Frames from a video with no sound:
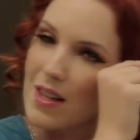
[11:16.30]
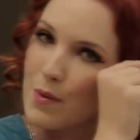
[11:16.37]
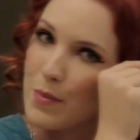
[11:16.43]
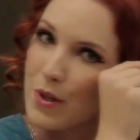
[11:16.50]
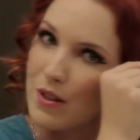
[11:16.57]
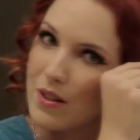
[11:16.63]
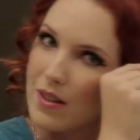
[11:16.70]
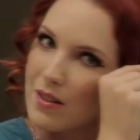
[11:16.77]
in the
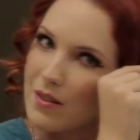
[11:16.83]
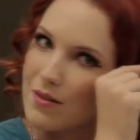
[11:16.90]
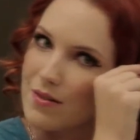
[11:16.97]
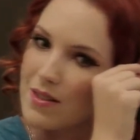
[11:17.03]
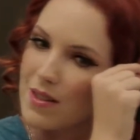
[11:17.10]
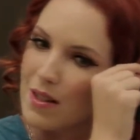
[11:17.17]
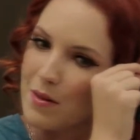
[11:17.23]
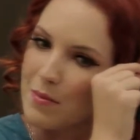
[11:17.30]
middle
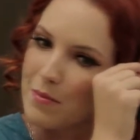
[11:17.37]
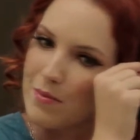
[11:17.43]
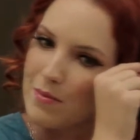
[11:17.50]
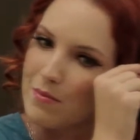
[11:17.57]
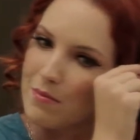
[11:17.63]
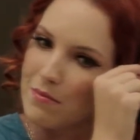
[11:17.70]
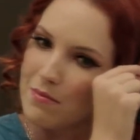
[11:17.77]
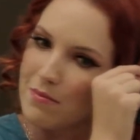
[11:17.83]
of
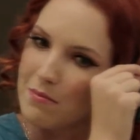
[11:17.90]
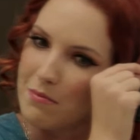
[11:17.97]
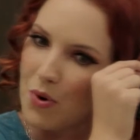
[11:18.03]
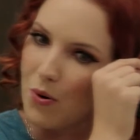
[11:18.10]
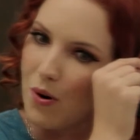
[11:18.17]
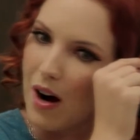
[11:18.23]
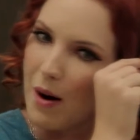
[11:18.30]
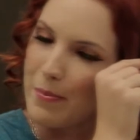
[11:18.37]
some
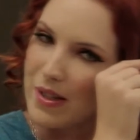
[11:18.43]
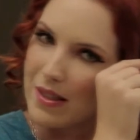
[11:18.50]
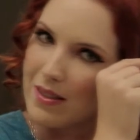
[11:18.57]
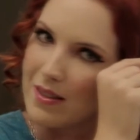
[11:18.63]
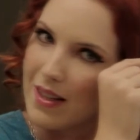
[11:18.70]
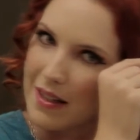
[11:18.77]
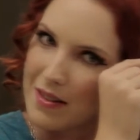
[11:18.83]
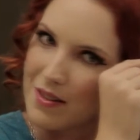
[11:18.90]

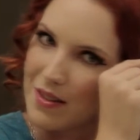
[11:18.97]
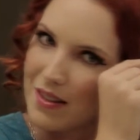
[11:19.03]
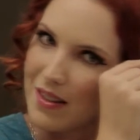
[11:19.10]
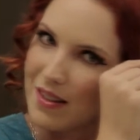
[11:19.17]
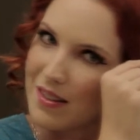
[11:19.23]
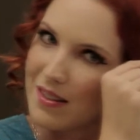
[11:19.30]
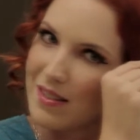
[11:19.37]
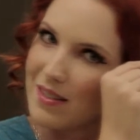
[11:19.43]
Moapa
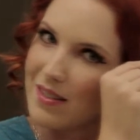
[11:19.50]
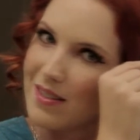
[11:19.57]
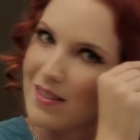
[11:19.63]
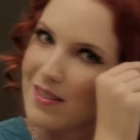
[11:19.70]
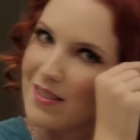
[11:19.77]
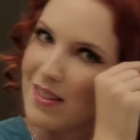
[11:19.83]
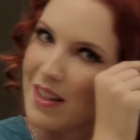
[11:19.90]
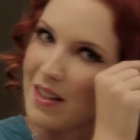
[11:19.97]
desert
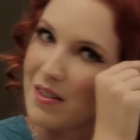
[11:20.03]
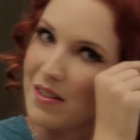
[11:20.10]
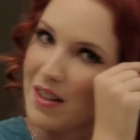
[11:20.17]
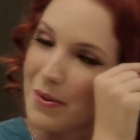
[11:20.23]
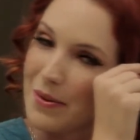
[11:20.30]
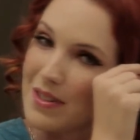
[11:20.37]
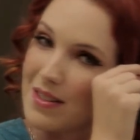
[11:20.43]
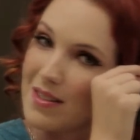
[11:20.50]
and
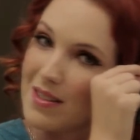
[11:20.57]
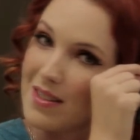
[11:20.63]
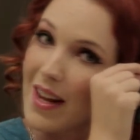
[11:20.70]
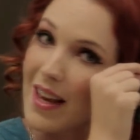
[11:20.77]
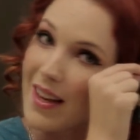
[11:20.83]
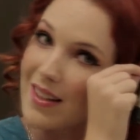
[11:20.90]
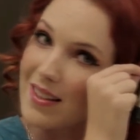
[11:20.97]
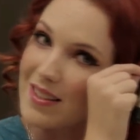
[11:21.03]
there was
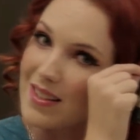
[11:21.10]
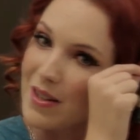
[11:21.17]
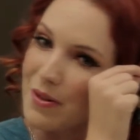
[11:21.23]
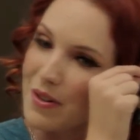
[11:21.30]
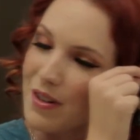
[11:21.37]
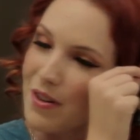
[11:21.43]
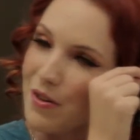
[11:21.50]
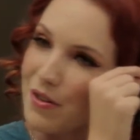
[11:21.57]
snakes that
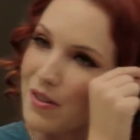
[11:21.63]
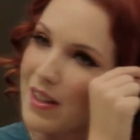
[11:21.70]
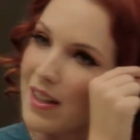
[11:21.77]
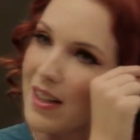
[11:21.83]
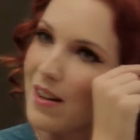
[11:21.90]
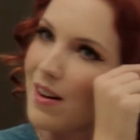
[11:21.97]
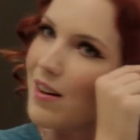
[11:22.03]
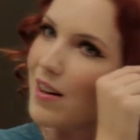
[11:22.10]
we were
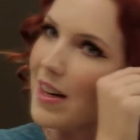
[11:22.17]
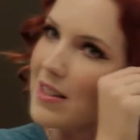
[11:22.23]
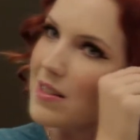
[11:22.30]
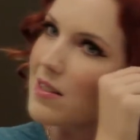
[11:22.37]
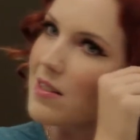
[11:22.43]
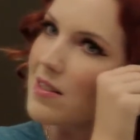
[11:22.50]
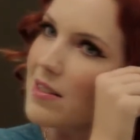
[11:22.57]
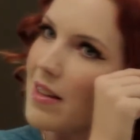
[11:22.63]
holding and all
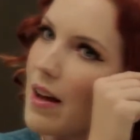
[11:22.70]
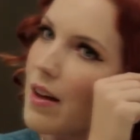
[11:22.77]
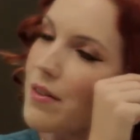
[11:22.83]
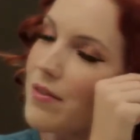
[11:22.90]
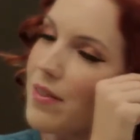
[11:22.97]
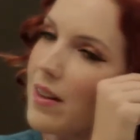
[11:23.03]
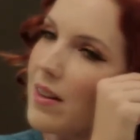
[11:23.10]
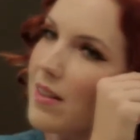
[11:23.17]
kinds of
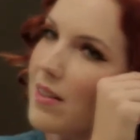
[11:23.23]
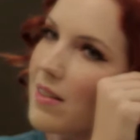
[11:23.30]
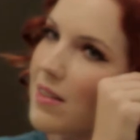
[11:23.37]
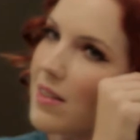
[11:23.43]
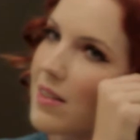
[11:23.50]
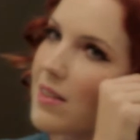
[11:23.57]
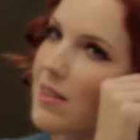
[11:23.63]
stuff, and